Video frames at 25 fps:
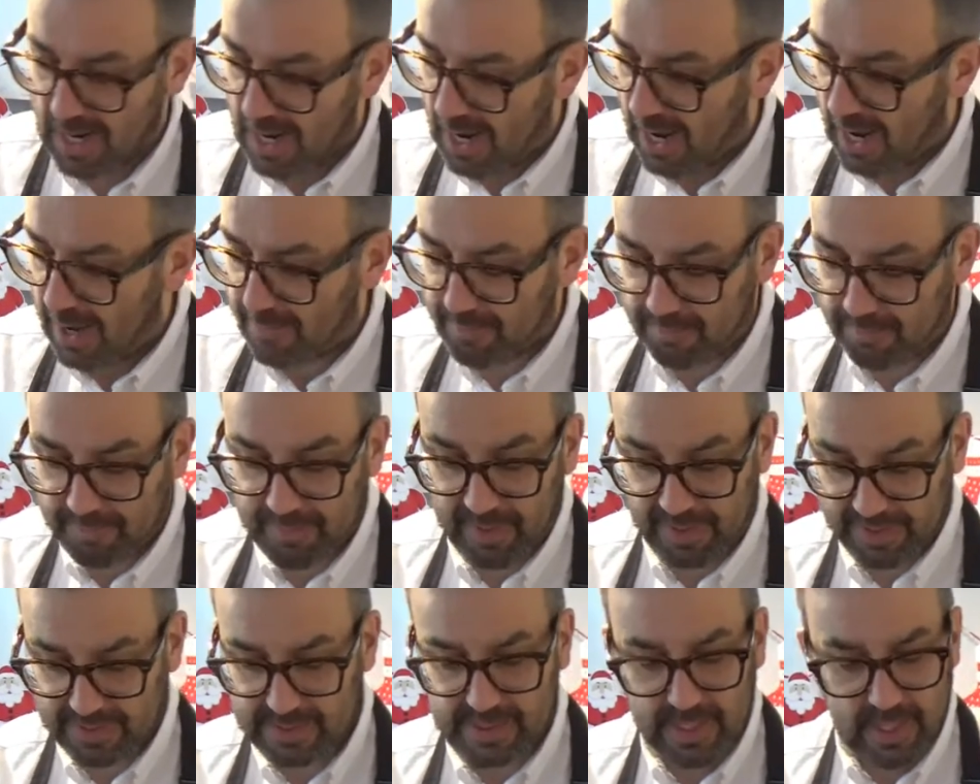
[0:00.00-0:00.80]

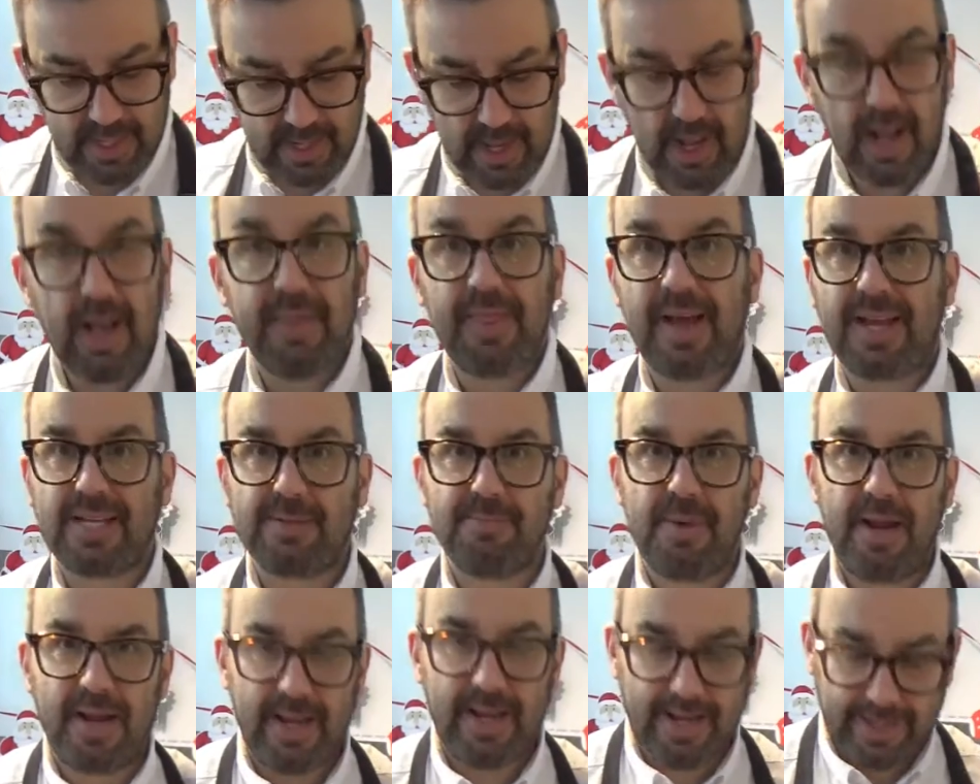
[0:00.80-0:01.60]
But that's
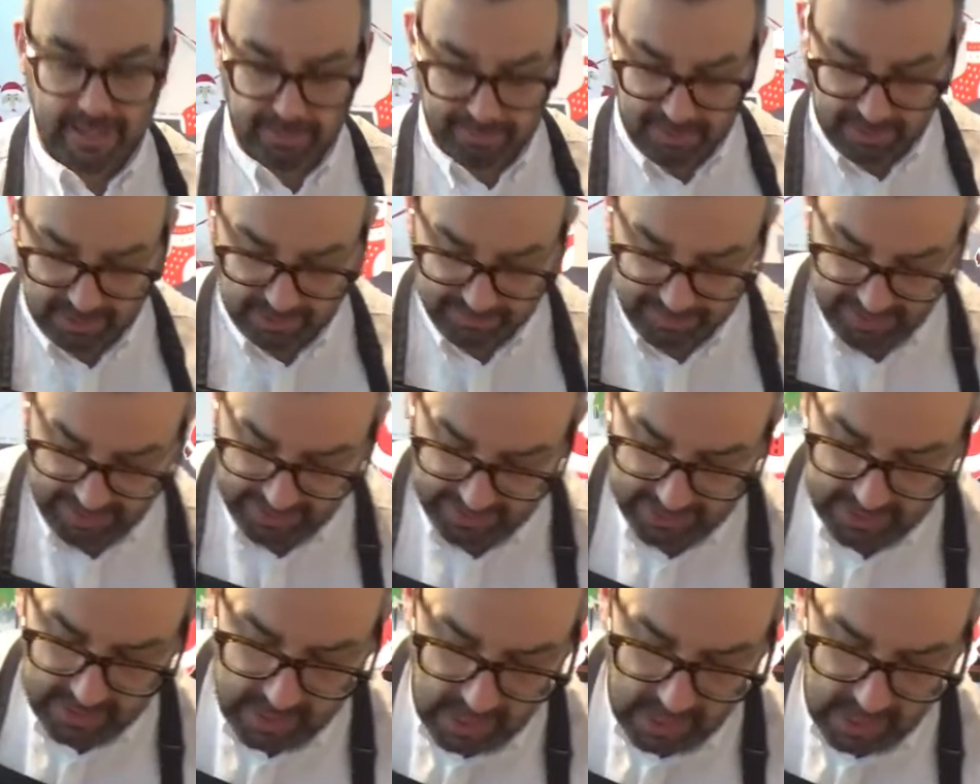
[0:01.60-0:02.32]
my little bugbear.